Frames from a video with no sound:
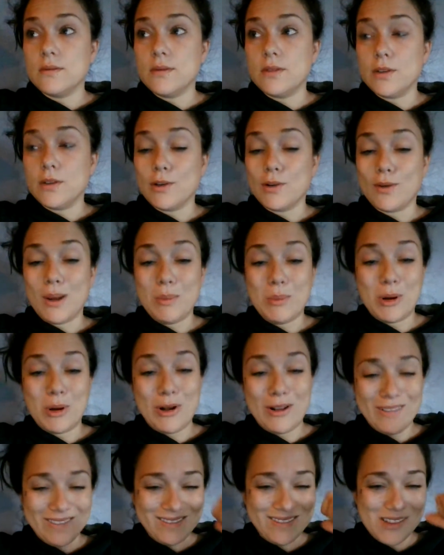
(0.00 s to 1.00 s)
I'm
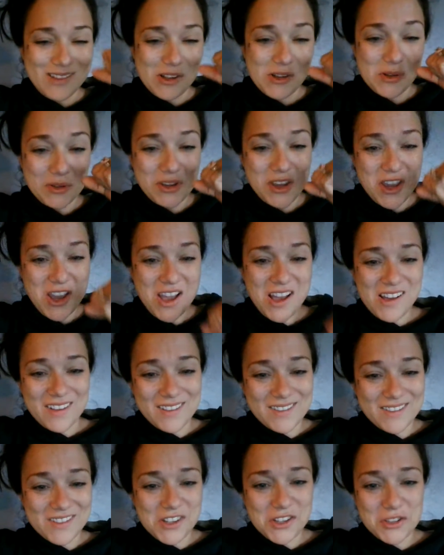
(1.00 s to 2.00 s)
all, yeah,
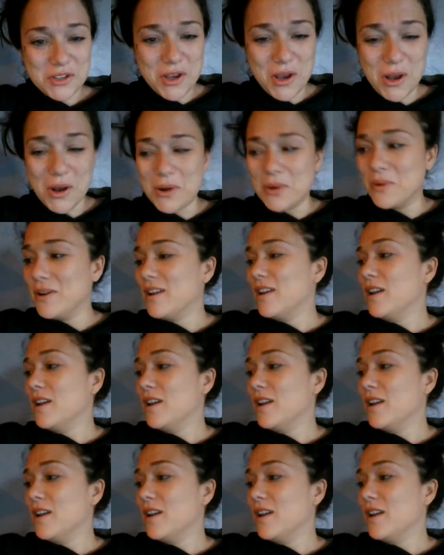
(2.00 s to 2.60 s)
let's go,